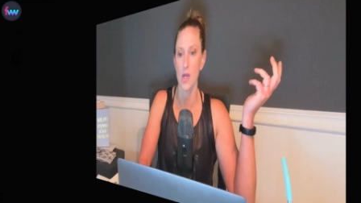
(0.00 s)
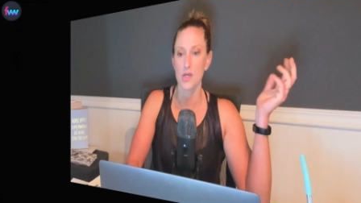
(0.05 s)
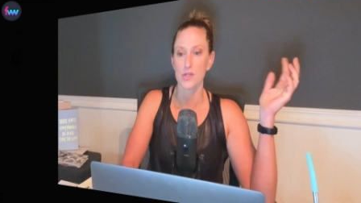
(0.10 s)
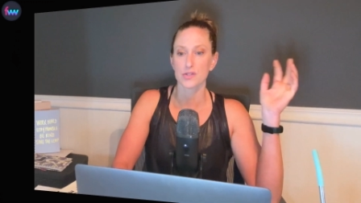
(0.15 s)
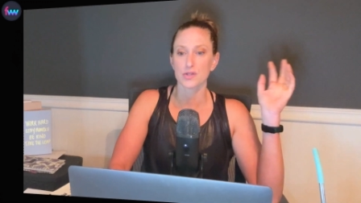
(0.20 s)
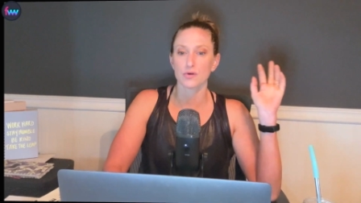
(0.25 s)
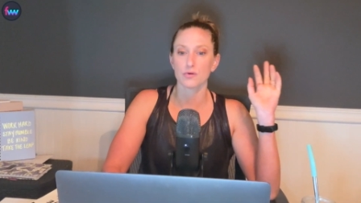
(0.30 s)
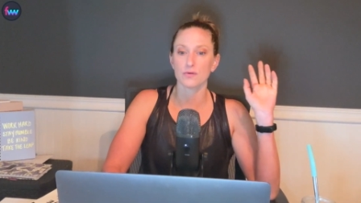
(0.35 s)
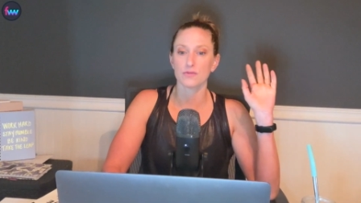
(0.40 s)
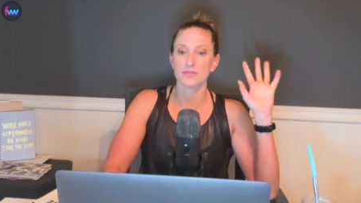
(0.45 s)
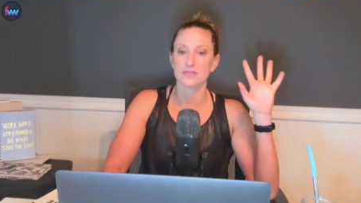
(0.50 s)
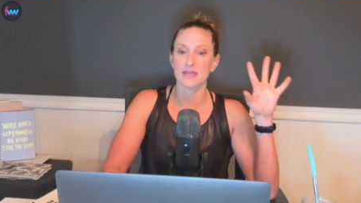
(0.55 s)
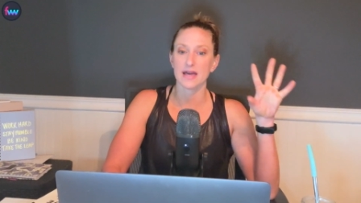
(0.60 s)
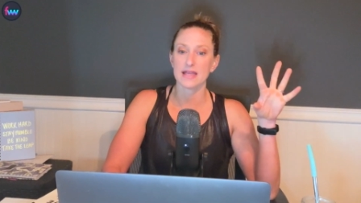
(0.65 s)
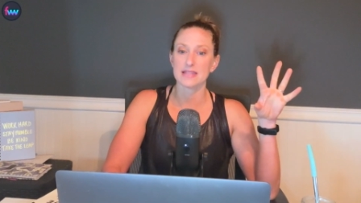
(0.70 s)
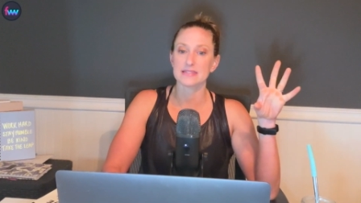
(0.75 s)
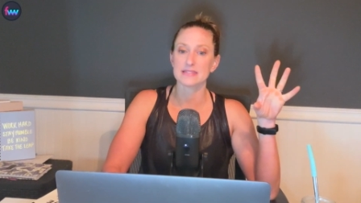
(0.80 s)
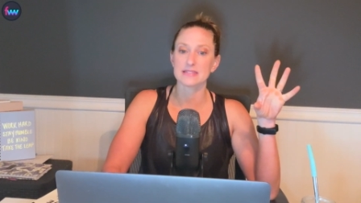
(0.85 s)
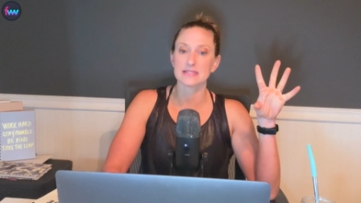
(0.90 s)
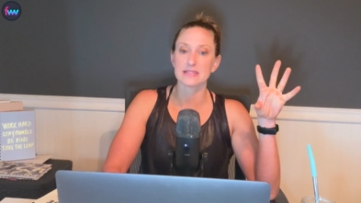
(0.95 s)
So
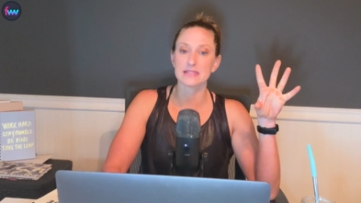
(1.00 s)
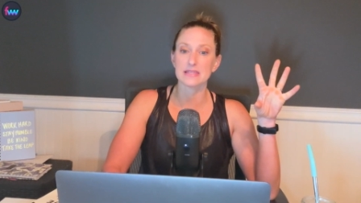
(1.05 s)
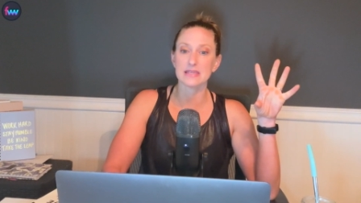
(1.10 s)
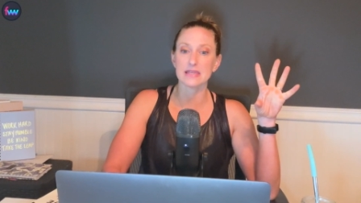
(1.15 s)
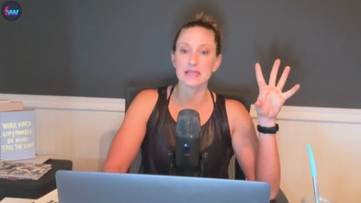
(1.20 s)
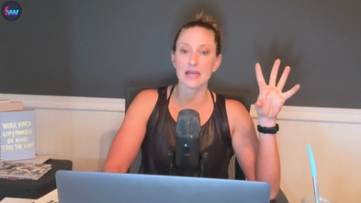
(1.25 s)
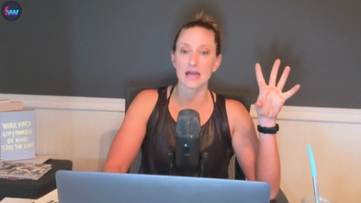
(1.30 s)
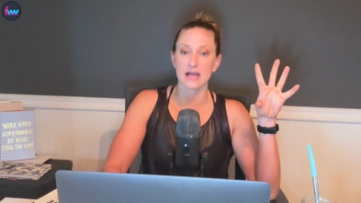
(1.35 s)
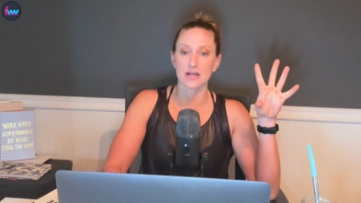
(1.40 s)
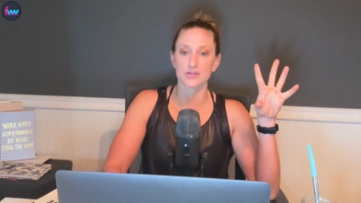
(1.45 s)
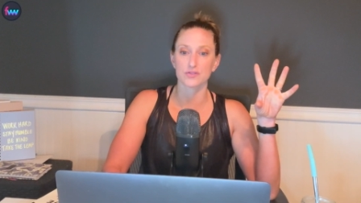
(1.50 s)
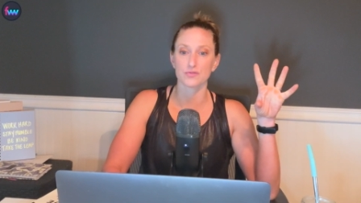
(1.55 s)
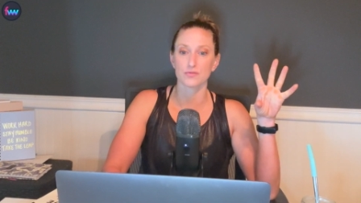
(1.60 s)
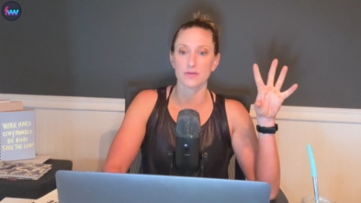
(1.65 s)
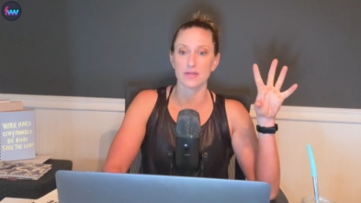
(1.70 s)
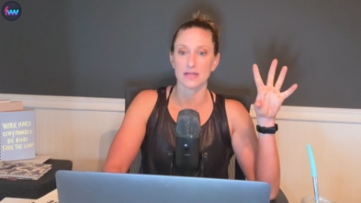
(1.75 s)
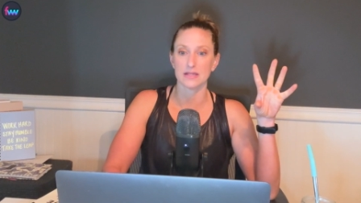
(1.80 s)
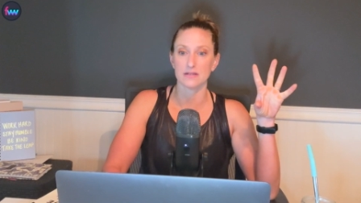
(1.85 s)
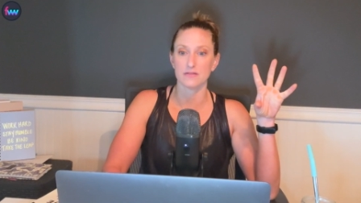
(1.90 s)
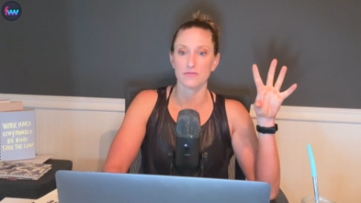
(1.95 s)
that's the actual
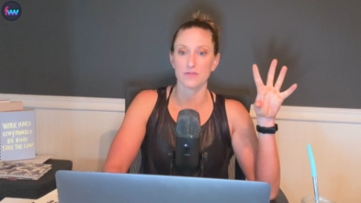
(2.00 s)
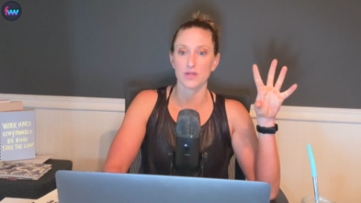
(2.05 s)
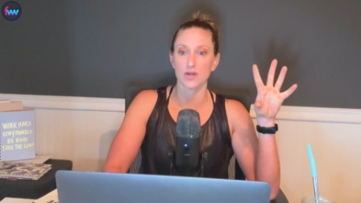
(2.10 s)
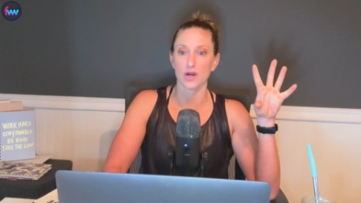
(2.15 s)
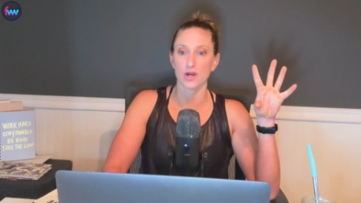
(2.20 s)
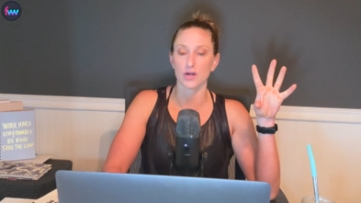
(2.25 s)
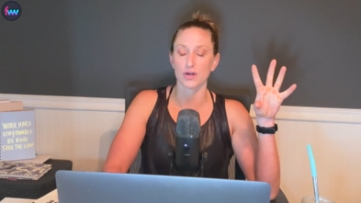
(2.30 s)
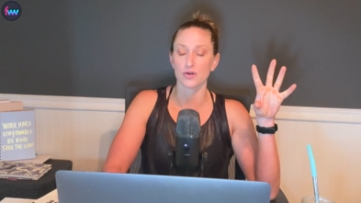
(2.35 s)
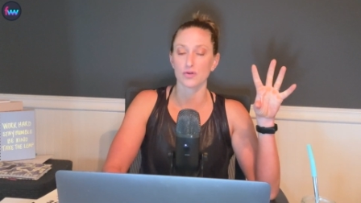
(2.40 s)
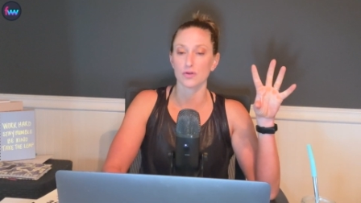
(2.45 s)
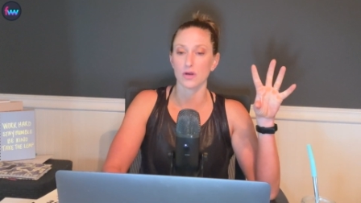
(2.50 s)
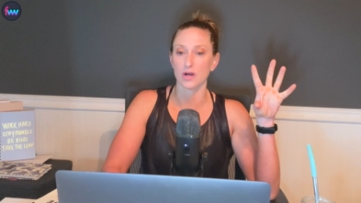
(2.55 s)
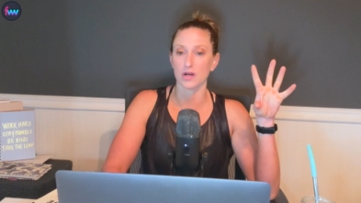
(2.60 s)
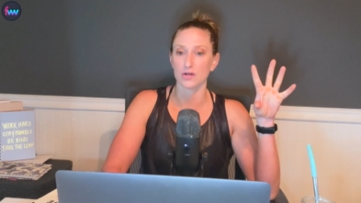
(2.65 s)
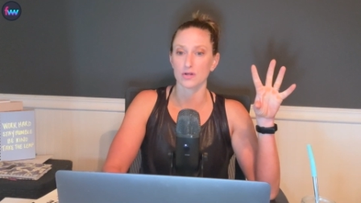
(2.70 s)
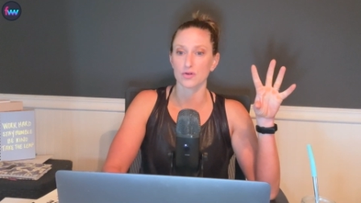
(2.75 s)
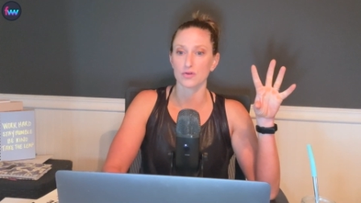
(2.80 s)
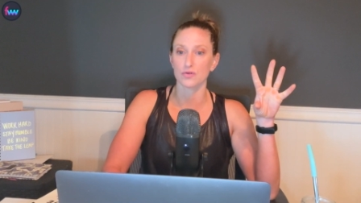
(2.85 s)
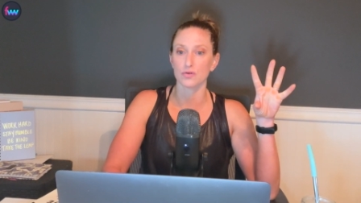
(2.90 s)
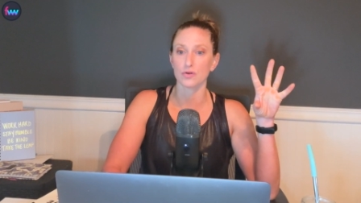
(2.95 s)
end of the
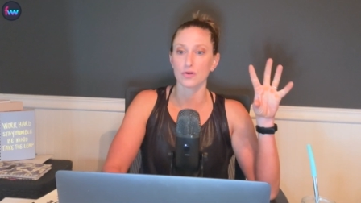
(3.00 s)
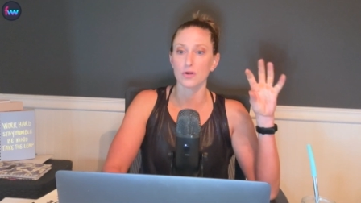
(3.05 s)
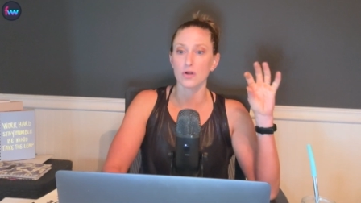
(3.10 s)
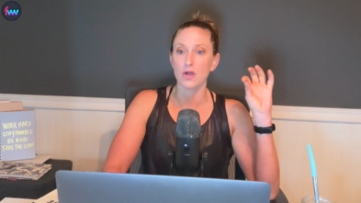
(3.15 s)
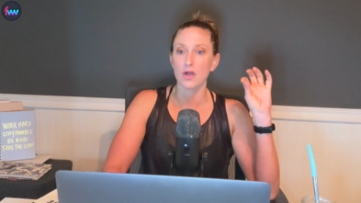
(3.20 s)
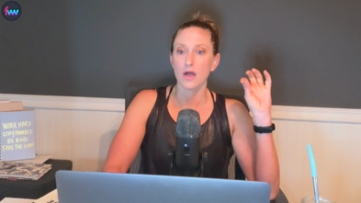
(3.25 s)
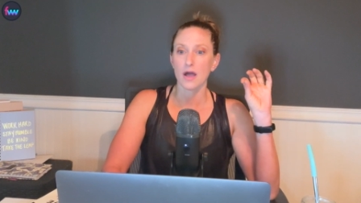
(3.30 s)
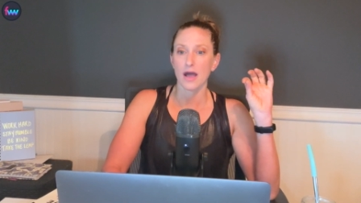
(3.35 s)
article.